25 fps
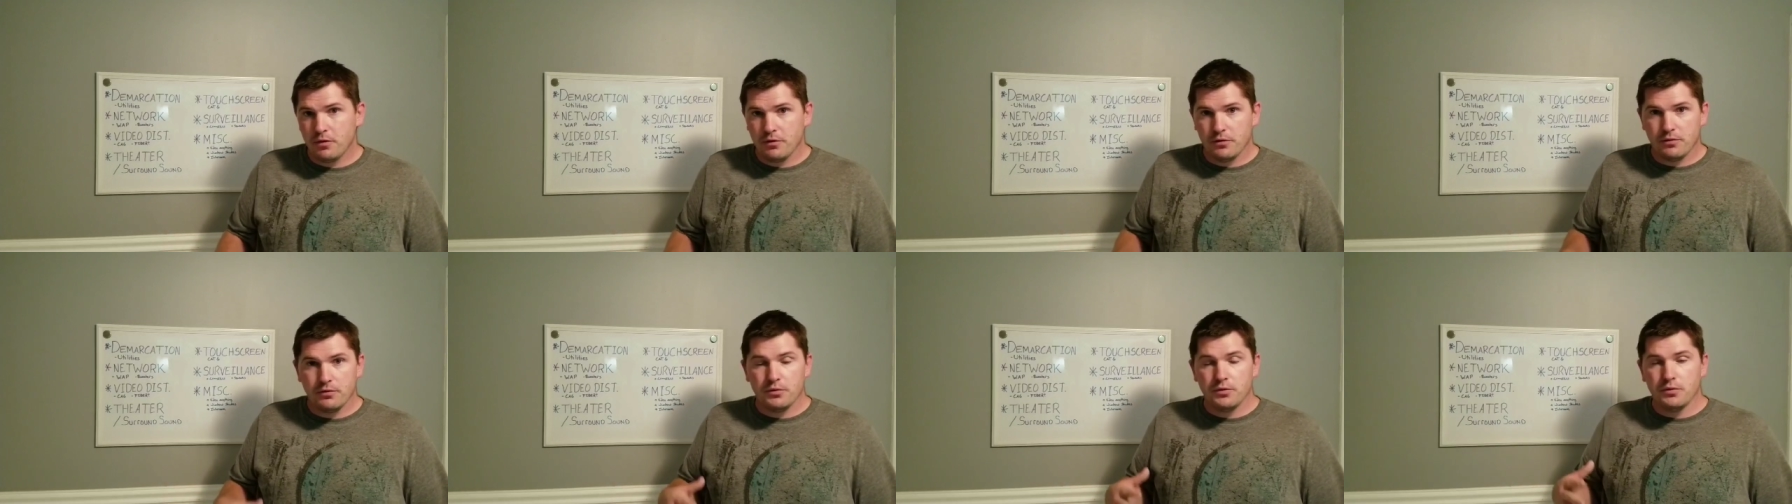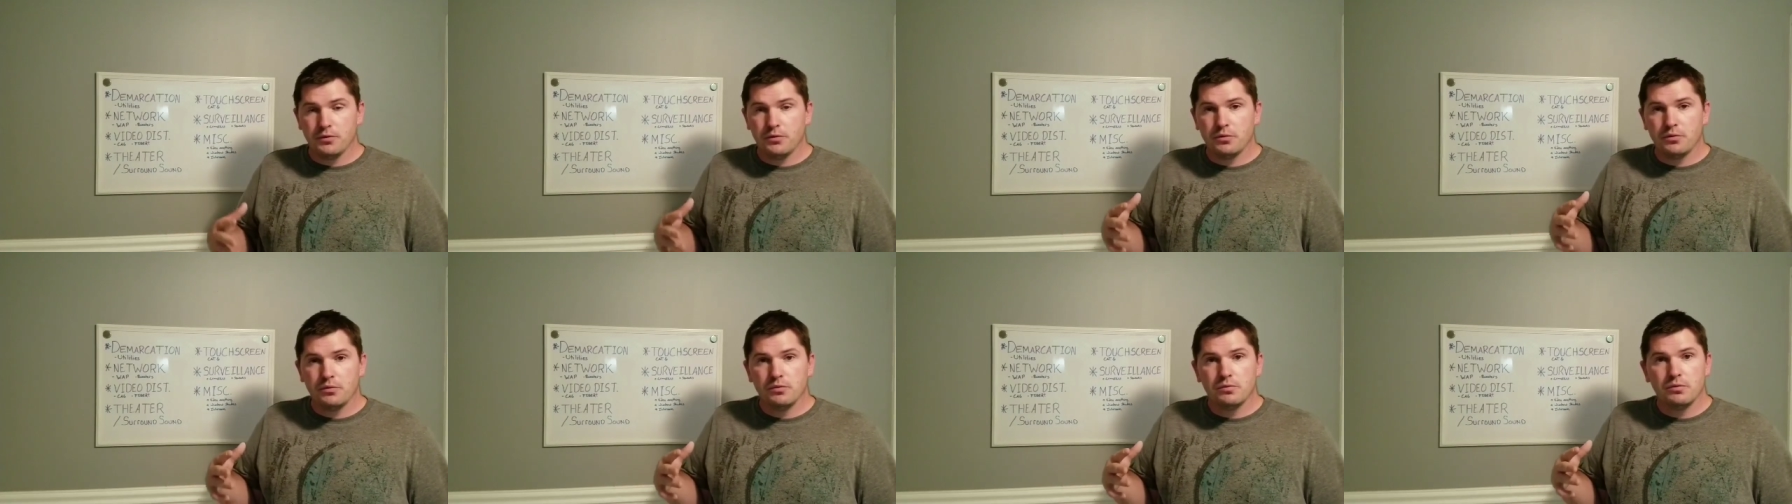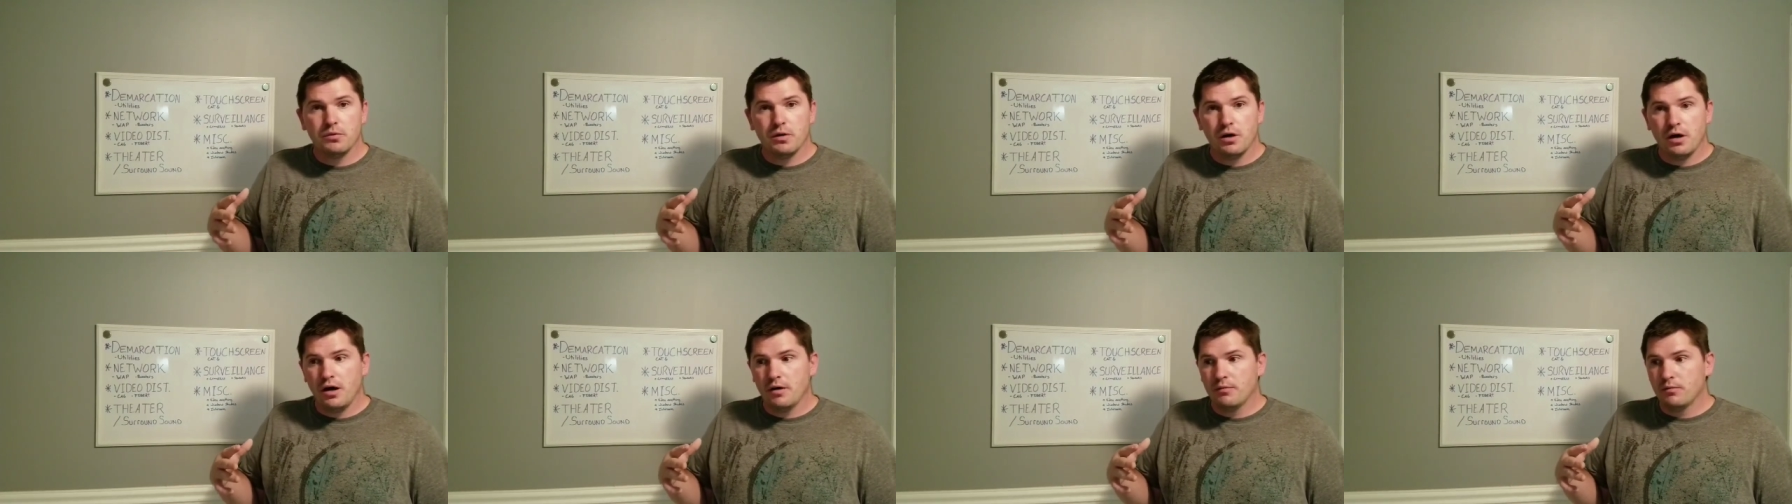through
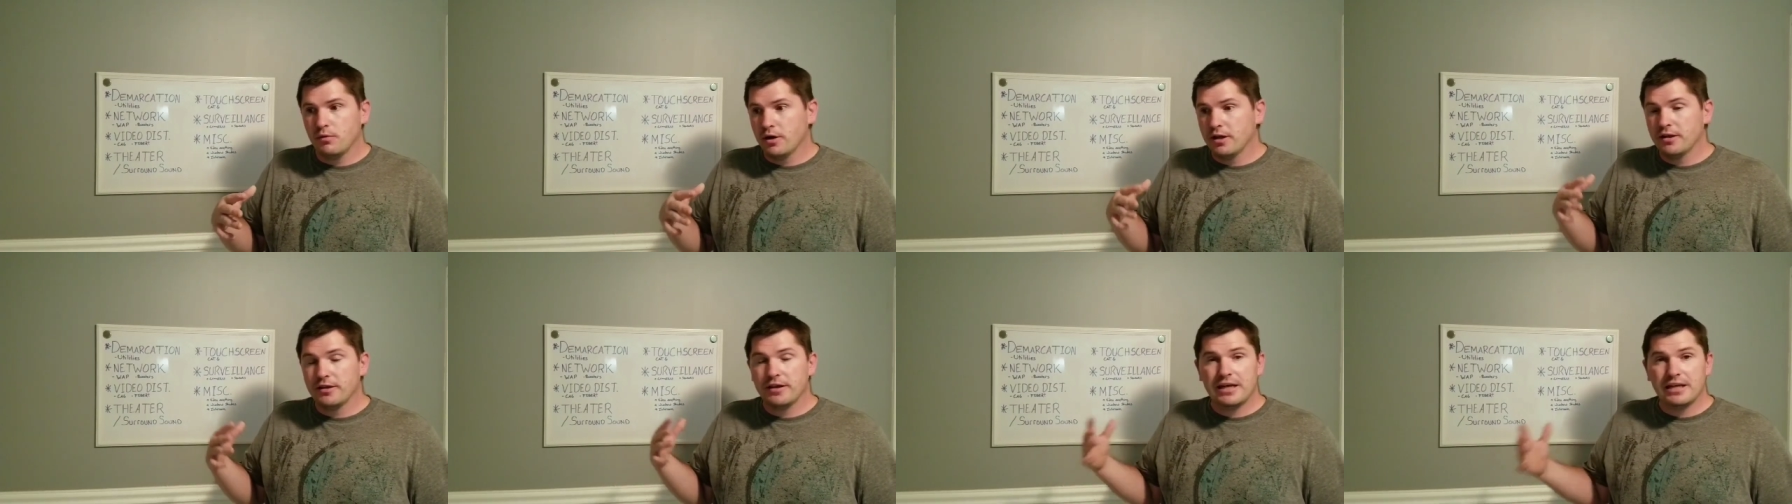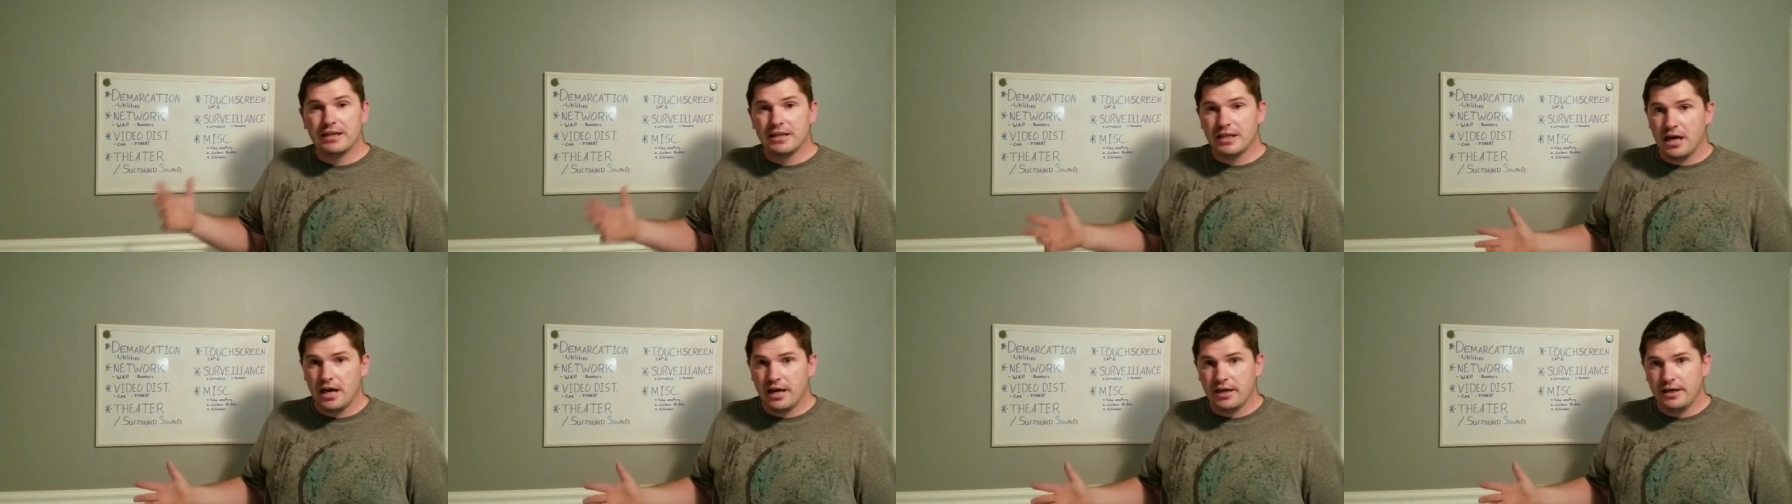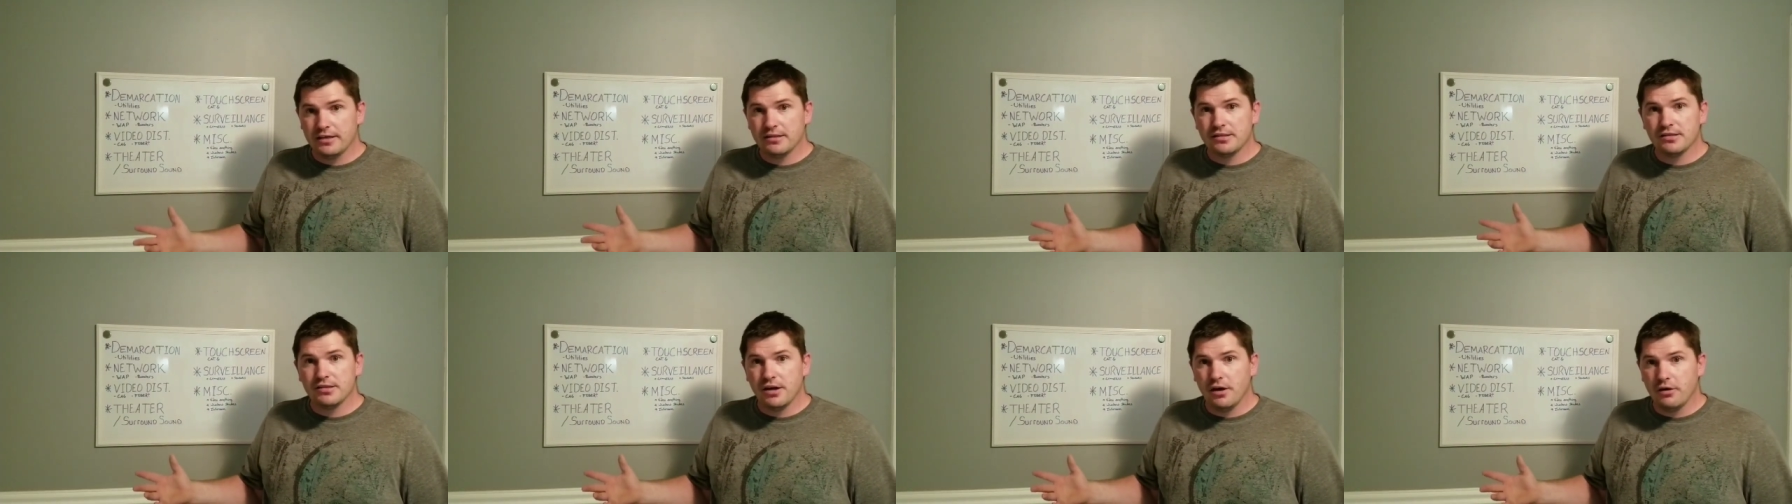uh, running that line
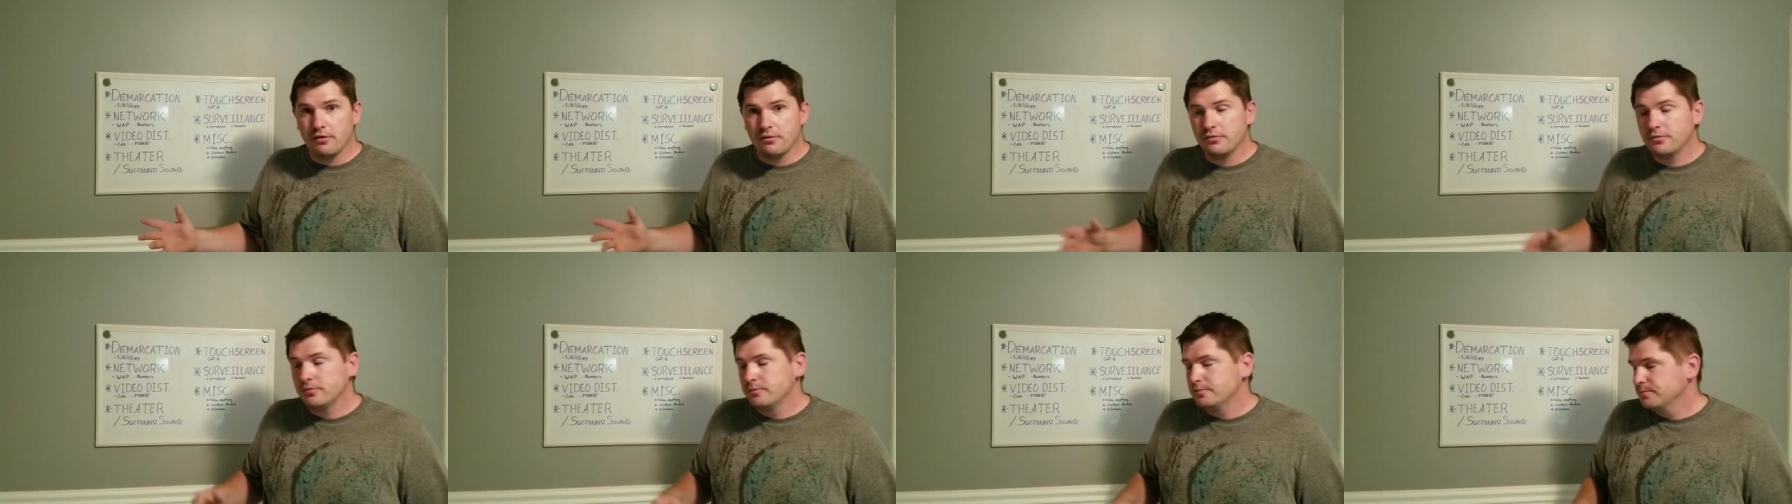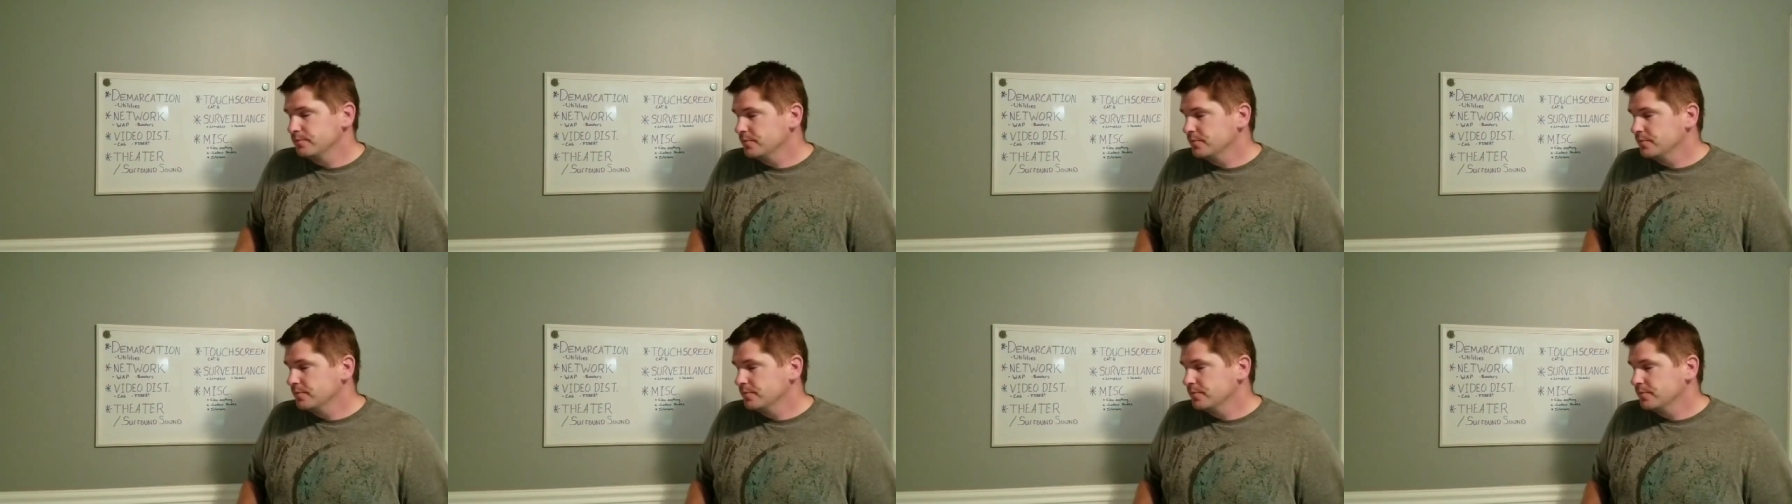itself.